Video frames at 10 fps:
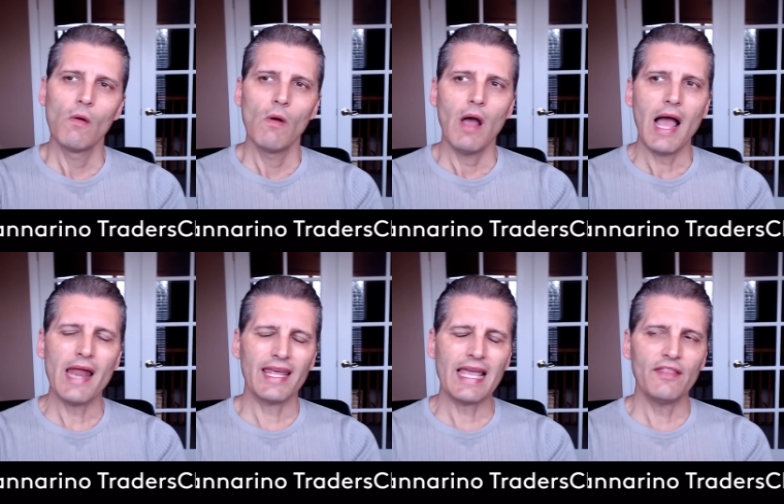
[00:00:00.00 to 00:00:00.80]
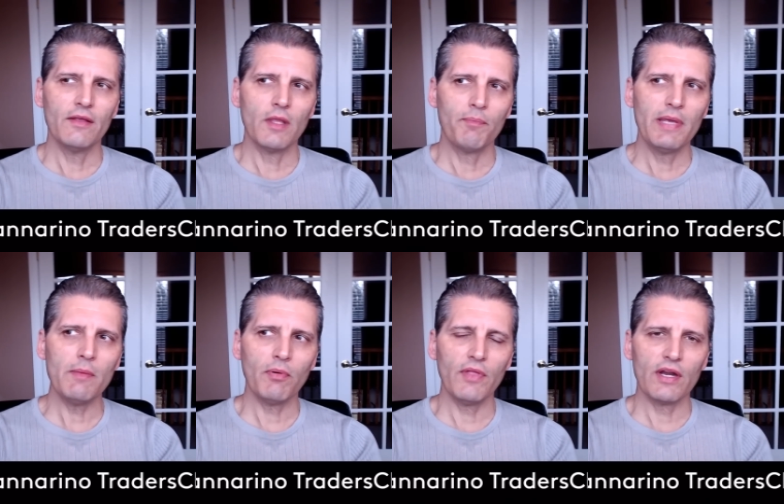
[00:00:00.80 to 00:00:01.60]
And again, the, the
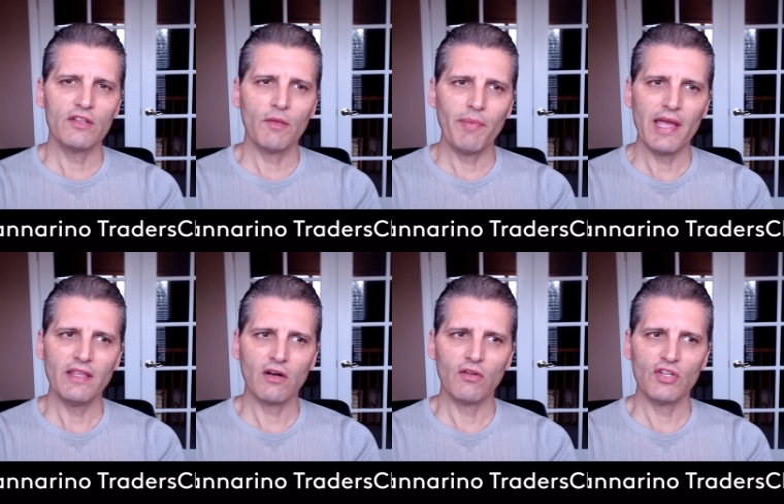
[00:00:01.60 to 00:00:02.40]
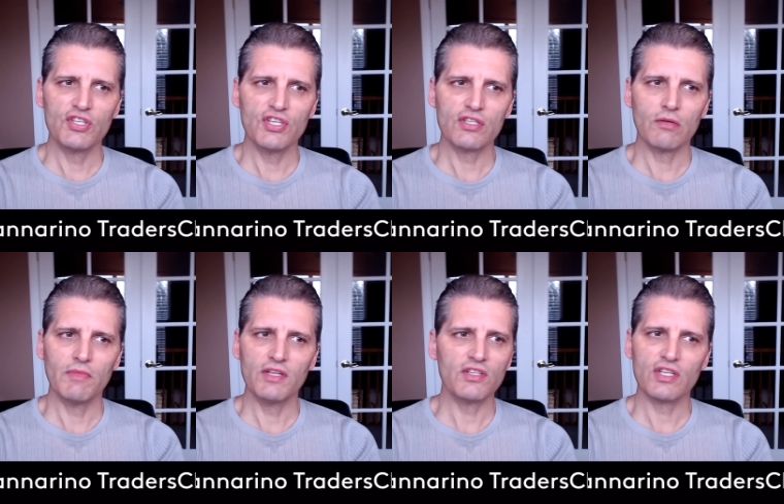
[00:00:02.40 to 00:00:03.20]
people that are dependent on the system,
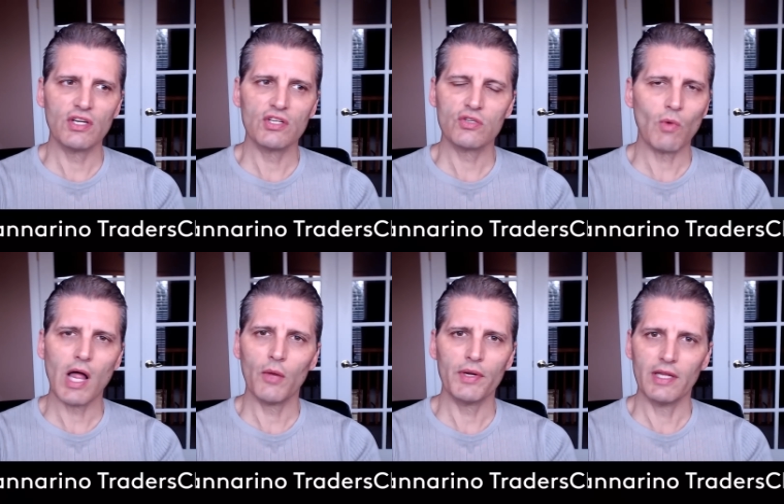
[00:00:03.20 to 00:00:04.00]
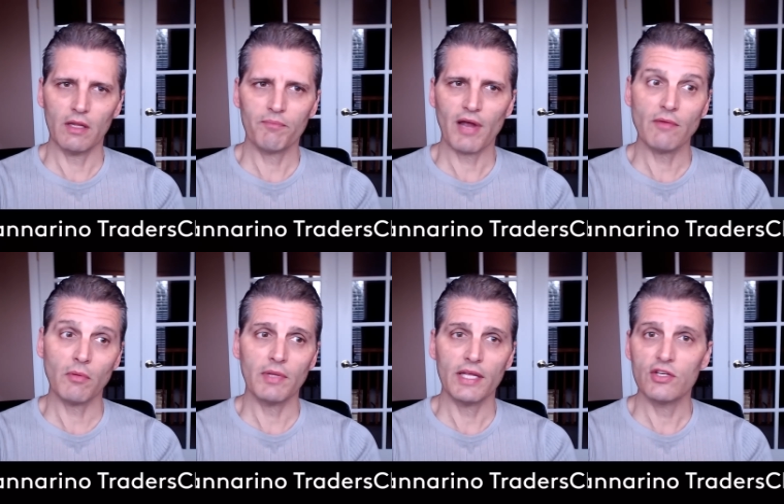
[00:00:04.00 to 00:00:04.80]
they're just going to swallow it and
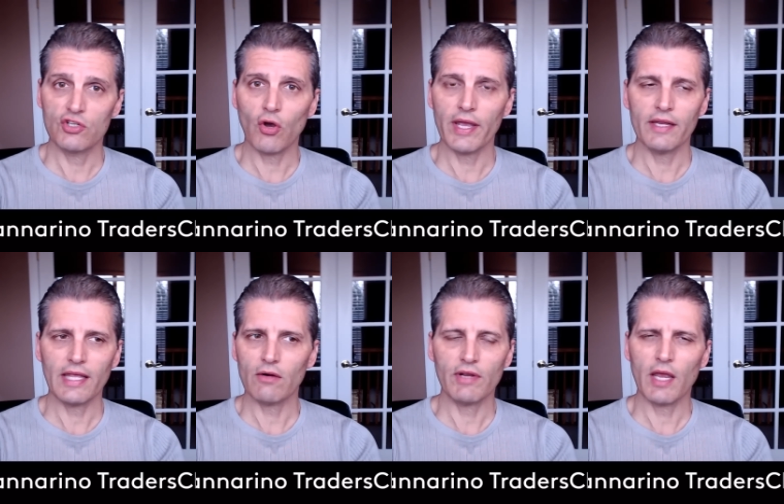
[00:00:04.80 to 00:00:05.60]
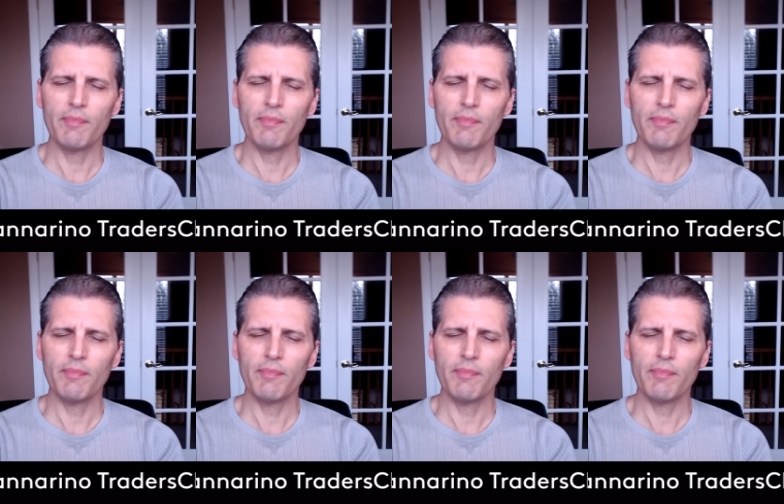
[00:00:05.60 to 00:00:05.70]
probably enjoy it. They don't care.